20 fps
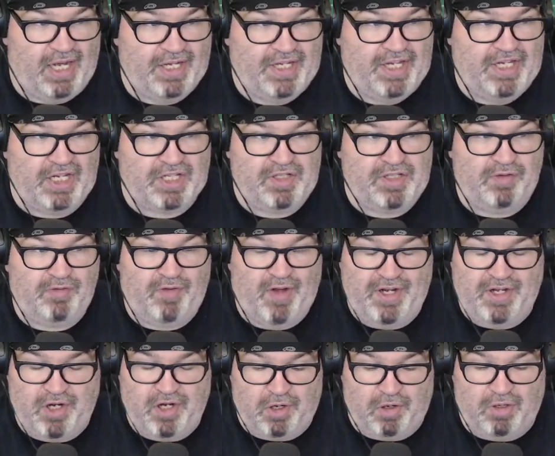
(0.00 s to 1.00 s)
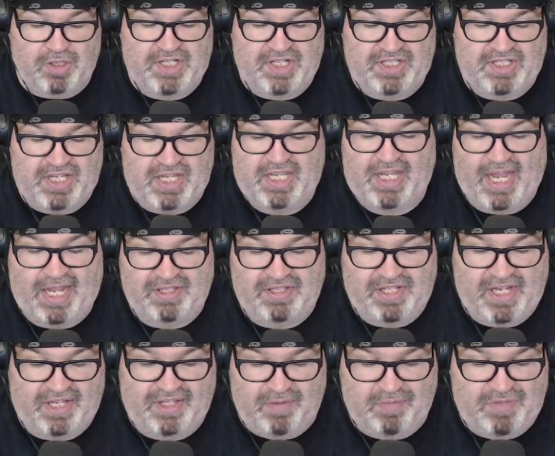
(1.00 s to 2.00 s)
he doesn't fight girls because he can't
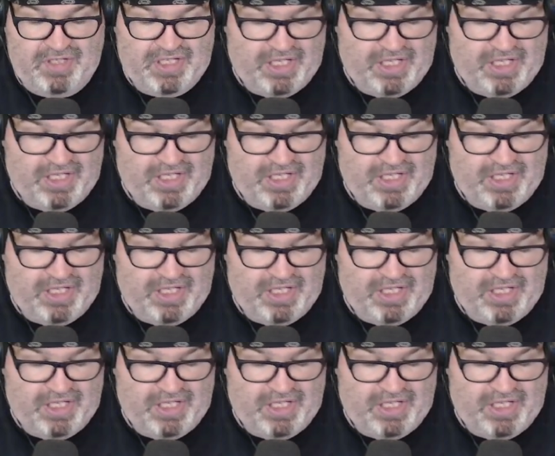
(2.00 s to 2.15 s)
take them